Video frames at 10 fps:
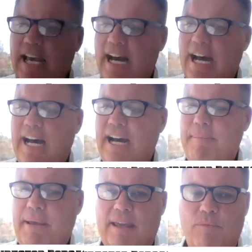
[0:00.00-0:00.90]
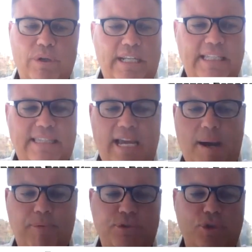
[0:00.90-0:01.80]
and we get the
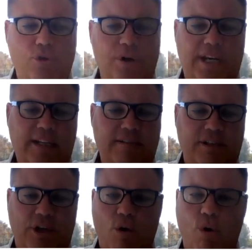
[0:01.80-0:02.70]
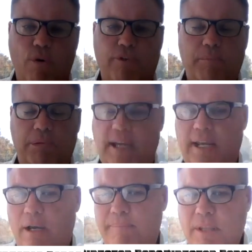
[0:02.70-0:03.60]
opportunity to go over and
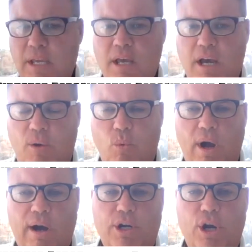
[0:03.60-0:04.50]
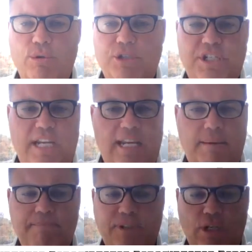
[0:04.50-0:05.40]
play a well-coached
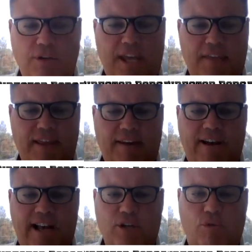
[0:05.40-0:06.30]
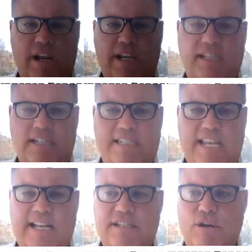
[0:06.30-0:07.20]
team. They've had great
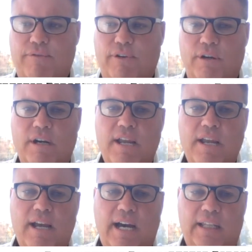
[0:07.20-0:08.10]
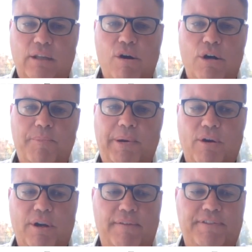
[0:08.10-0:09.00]
success over a long
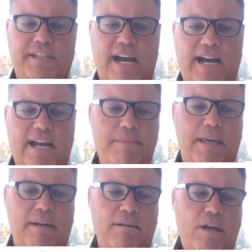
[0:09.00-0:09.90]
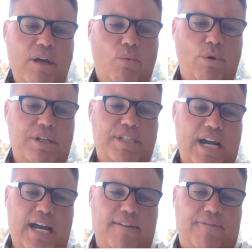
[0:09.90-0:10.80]
period of time, and we're
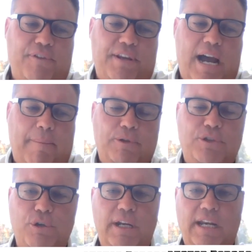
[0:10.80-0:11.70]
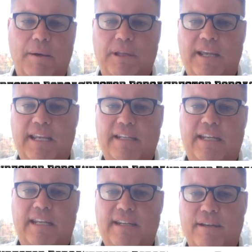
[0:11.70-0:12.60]
excited for the opportunity to play
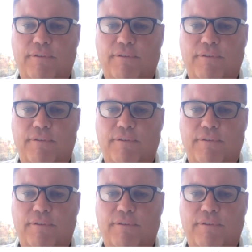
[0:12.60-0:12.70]
Indian Hill